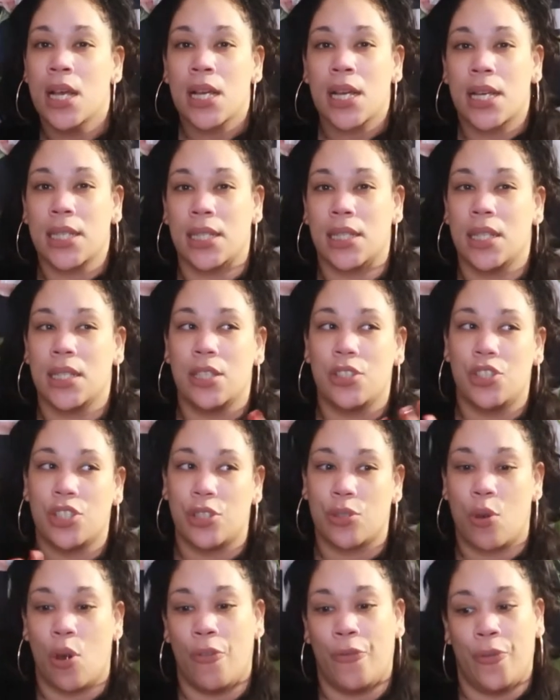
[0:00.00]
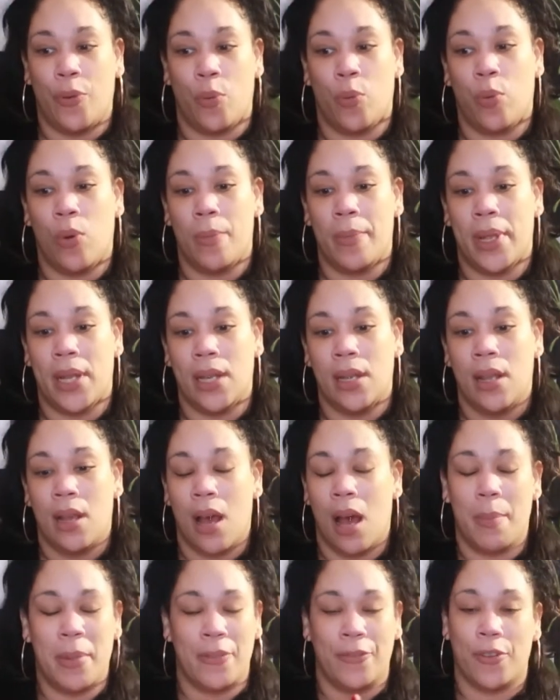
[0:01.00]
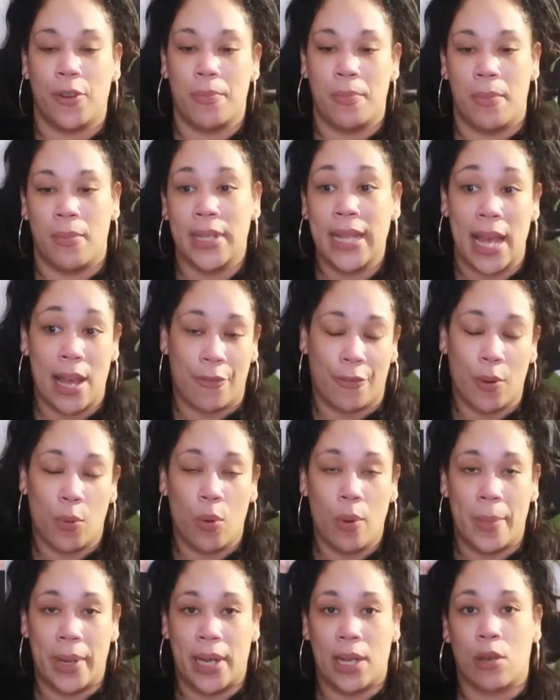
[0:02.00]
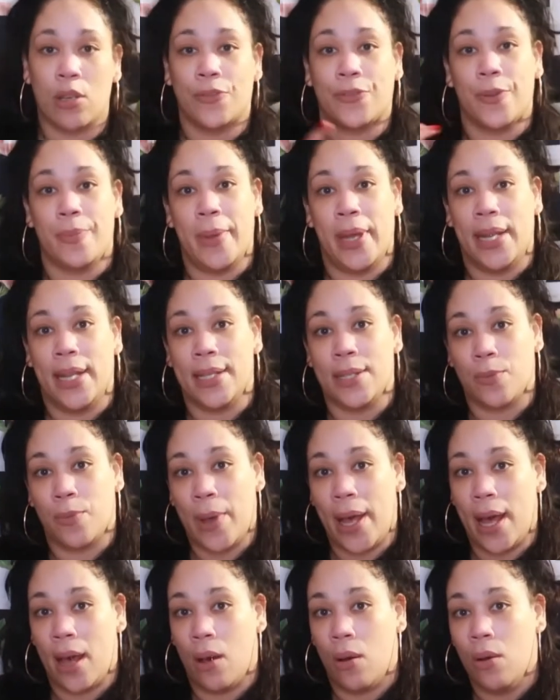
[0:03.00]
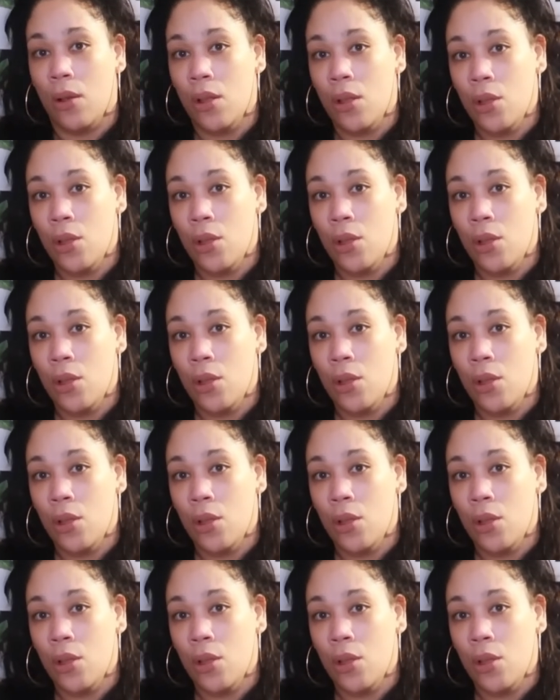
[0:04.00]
Because it doesn't just go for women. I mean, from yeah, for women. It goes for men as well.